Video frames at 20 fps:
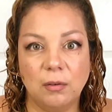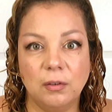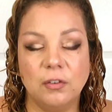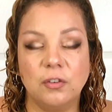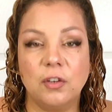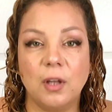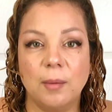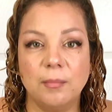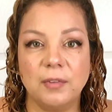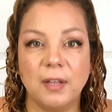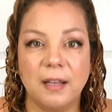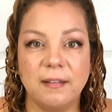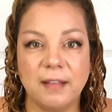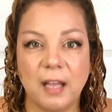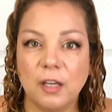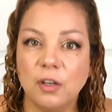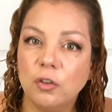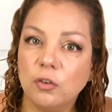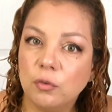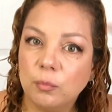Sometimes I
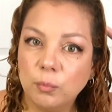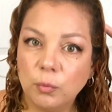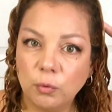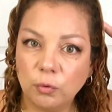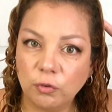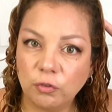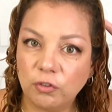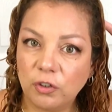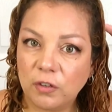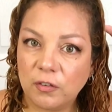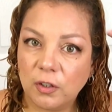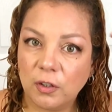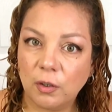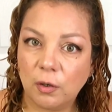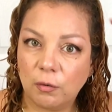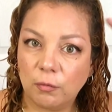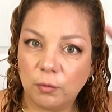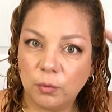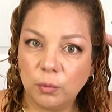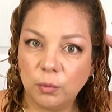use mousse just in the
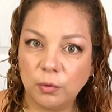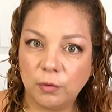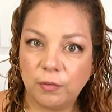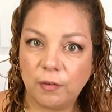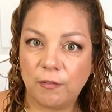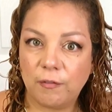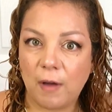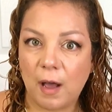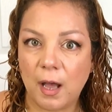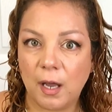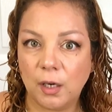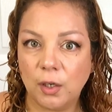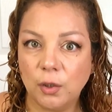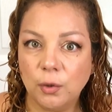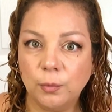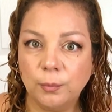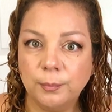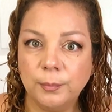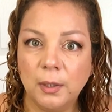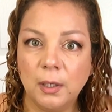roots for
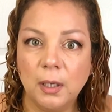volume,